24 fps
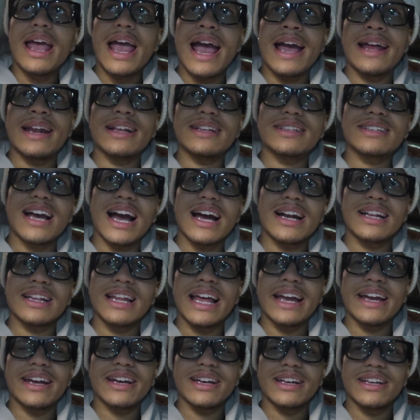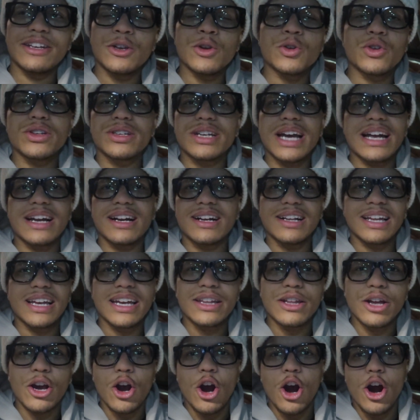and it's kind of like you just got to
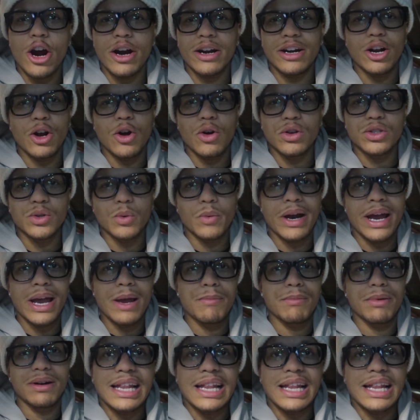clean the car and it goes away.